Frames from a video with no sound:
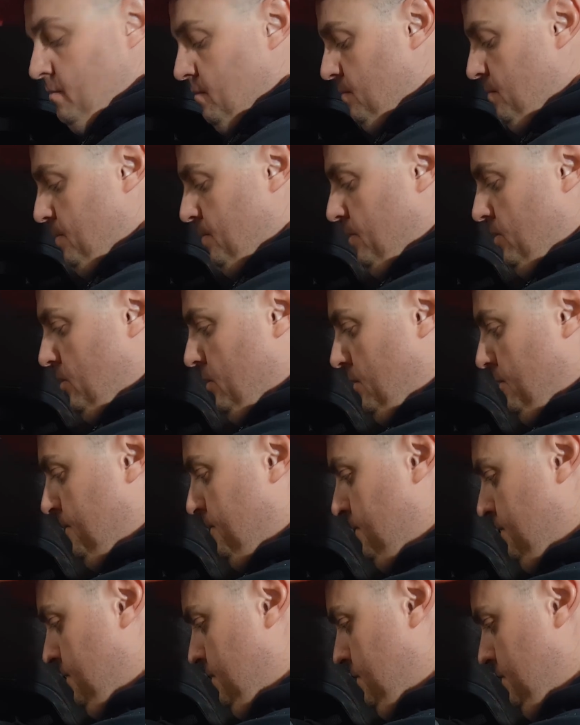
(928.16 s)

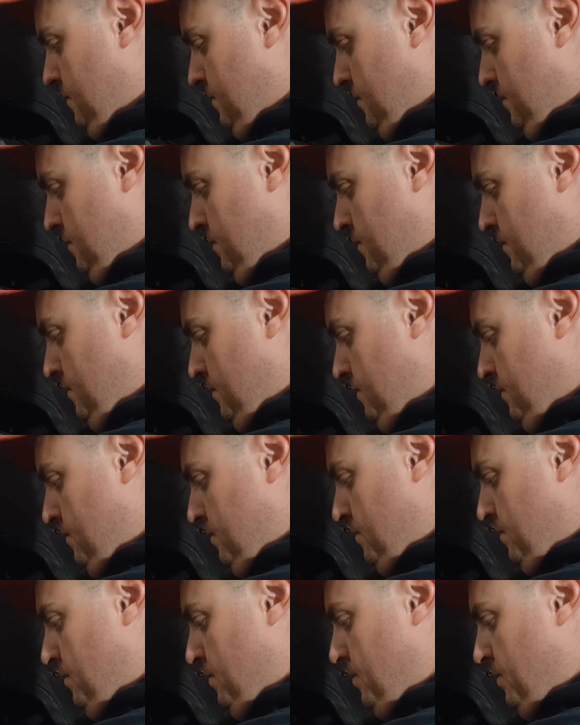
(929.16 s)

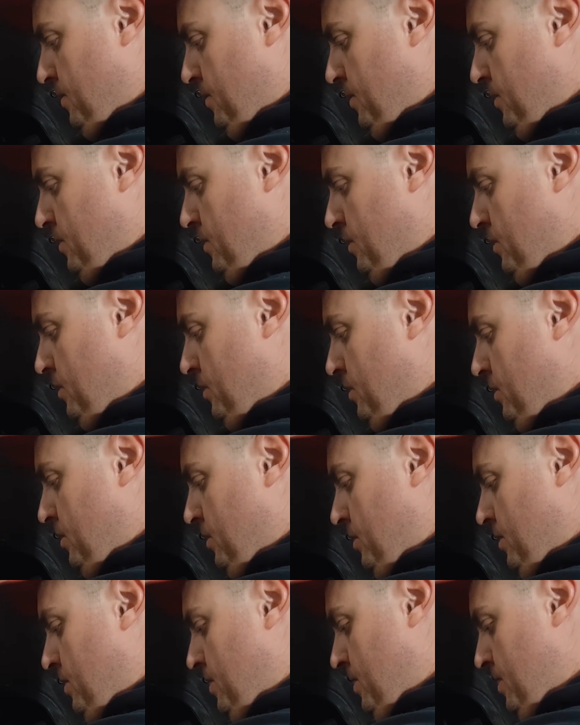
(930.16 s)

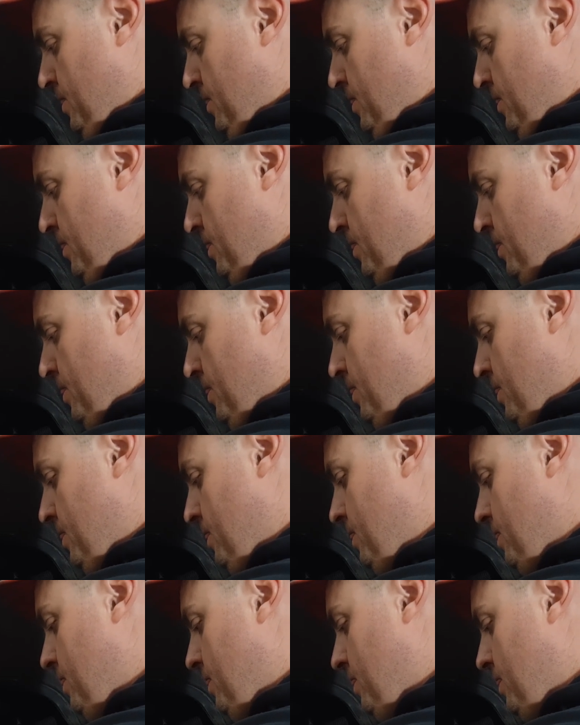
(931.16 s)

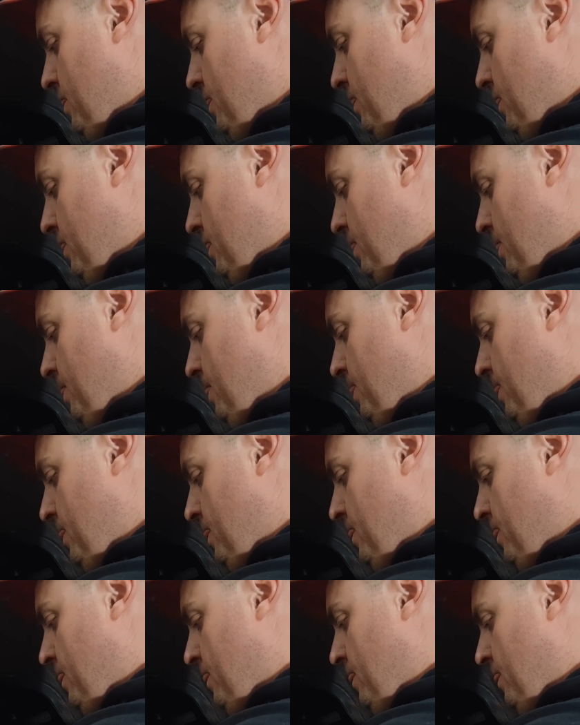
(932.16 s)

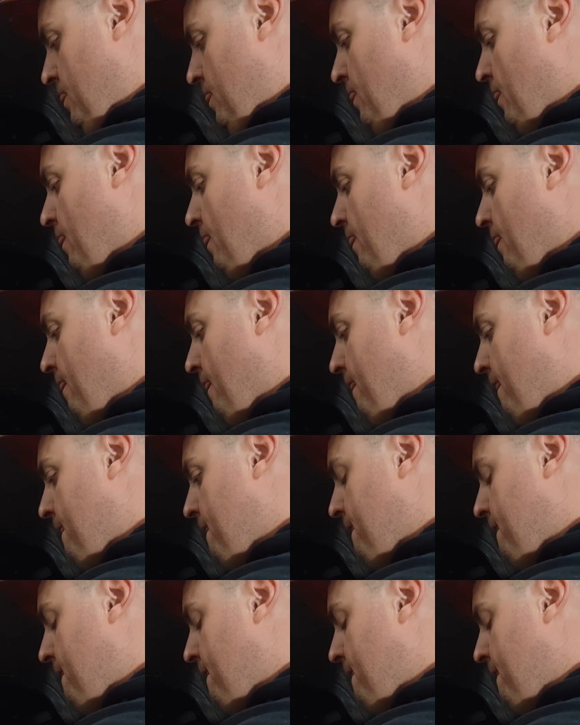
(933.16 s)
No one is speaking in this clip.